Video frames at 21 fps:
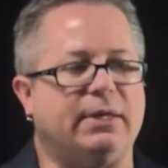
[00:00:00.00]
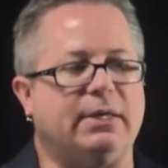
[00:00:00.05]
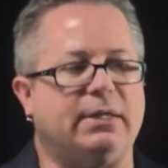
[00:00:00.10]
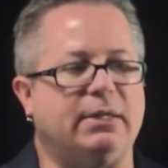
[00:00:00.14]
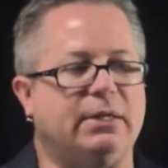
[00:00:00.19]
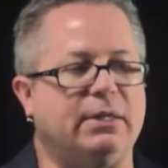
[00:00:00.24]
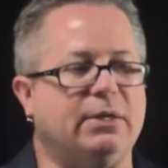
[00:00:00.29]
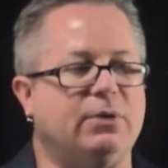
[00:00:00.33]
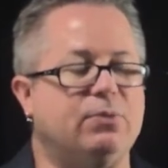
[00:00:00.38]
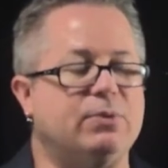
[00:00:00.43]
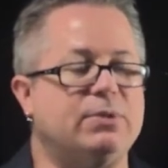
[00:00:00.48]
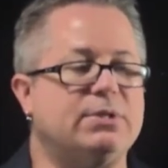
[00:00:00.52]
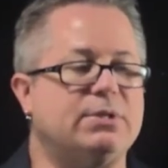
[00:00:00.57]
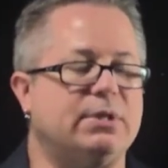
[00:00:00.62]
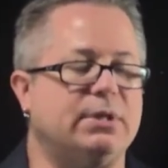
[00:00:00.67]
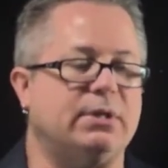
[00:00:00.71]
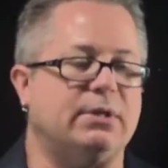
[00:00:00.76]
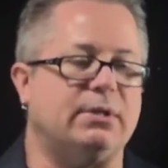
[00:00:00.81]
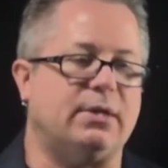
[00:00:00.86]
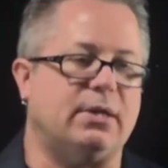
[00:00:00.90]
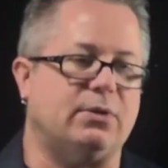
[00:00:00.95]

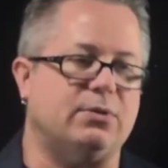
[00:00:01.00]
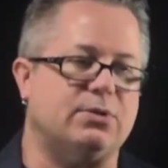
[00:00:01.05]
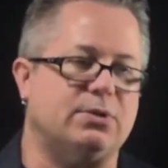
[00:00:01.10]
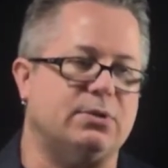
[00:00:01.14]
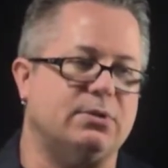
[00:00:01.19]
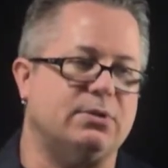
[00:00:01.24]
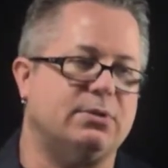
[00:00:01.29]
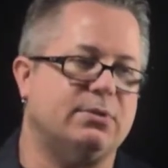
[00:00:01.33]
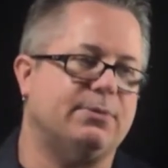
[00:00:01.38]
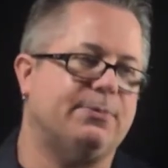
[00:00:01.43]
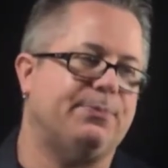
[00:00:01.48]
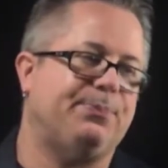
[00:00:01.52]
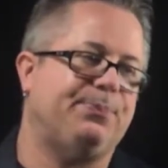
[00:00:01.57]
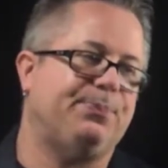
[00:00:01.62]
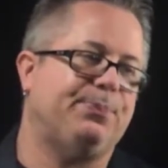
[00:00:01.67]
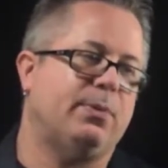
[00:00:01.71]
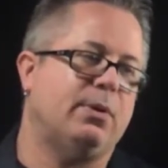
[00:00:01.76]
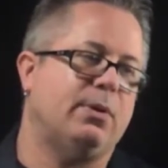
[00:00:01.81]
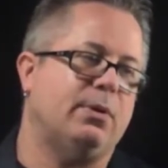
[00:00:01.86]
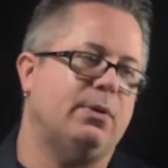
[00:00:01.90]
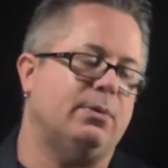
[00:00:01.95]
linguistic intelligence,
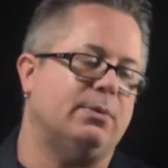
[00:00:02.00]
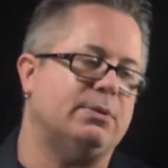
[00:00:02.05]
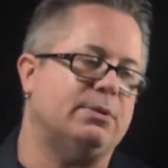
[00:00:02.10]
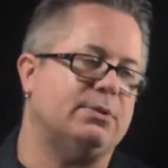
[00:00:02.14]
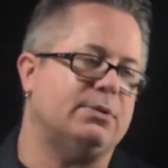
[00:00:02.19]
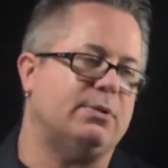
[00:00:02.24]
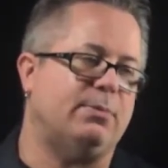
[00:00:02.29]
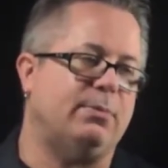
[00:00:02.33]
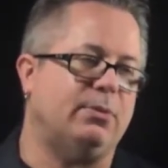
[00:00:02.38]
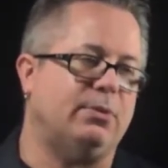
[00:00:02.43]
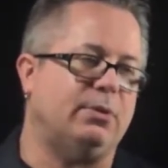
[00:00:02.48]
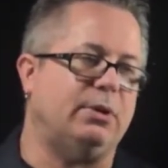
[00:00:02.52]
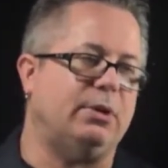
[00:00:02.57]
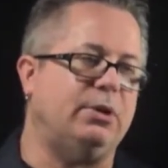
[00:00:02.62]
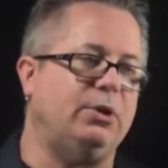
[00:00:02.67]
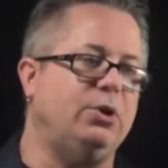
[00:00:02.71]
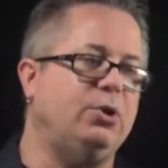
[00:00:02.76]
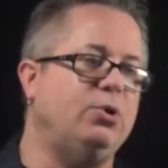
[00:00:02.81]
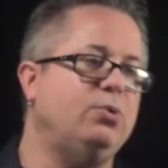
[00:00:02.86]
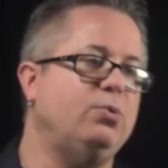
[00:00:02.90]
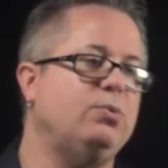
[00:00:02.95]
which is the ability to
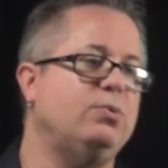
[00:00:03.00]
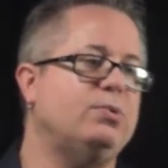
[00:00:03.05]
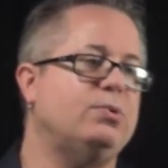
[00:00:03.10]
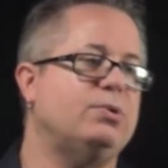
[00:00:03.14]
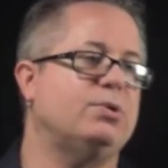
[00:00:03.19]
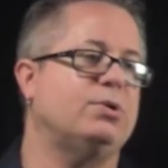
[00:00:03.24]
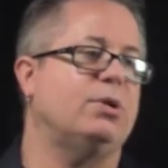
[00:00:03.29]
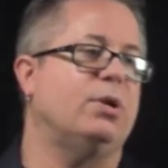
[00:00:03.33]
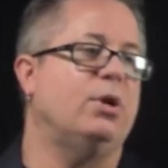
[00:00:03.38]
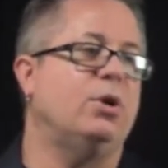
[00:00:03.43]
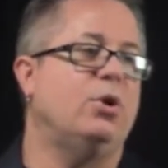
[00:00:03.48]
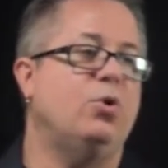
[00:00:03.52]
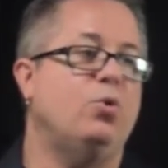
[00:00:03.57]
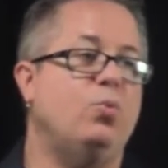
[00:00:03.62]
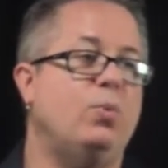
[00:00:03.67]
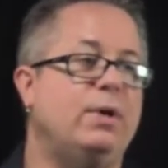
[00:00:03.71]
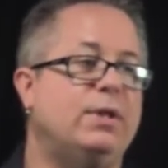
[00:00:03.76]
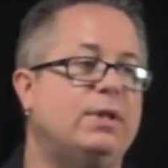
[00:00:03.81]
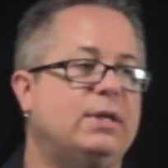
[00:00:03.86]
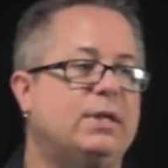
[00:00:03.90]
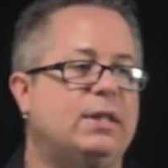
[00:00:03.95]
use
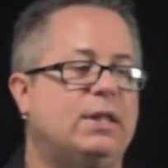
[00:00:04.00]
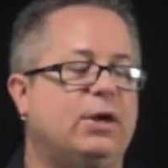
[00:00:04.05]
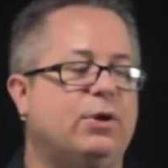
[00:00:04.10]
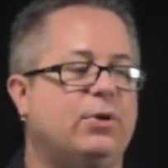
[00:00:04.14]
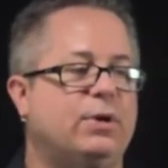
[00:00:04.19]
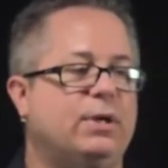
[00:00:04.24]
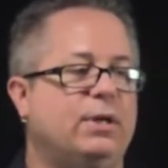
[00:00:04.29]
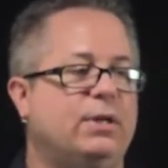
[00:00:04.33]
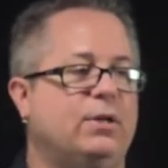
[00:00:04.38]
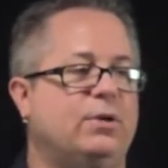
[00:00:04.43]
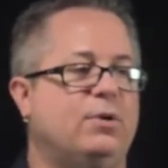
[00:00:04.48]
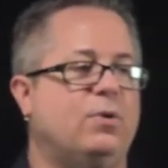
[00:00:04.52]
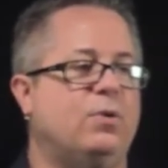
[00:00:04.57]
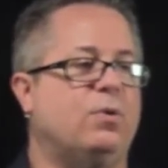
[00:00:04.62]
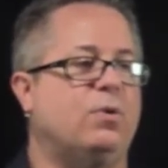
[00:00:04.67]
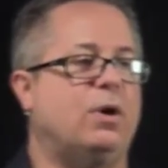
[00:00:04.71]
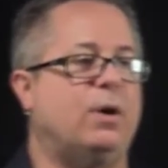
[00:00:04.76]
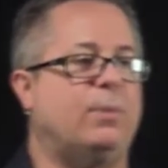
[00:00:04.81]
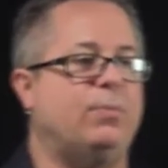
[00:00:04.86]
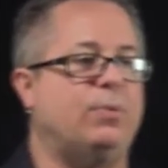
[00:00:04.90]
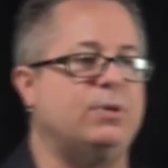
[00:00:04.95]
with clarity the
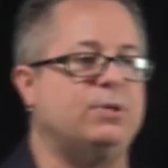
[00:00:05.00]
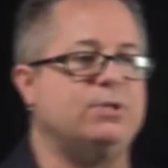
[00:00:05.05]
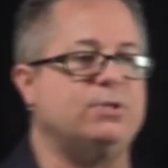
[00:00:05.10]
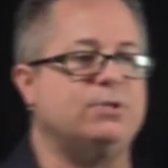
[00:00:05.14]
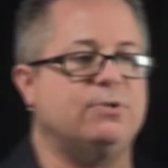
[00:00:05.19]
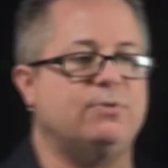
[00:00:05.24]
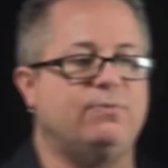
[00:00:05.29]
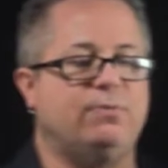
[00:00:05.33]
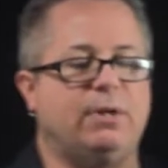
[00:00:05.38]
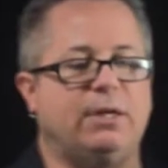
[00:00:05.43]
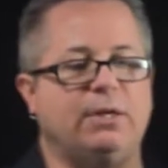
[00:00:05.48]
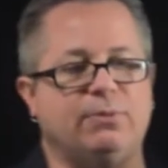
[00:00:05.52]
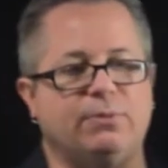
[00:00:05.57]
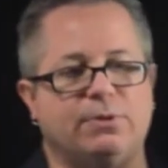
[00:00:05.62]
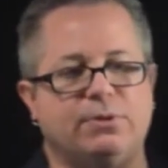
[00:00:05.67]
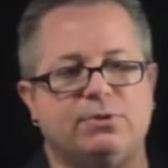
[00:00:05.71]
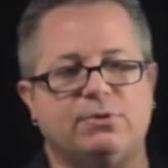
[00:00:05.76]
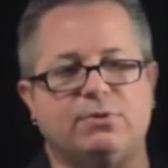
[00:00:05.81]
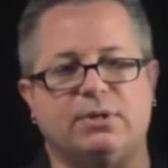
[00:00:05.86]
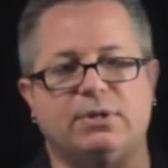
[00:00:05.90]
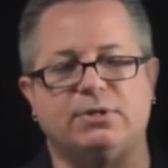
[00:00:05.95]
core operations of
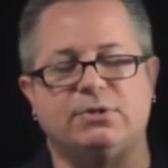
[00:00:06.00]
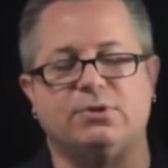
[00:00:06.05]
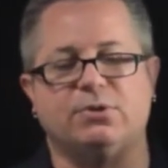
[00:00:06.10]
language, right?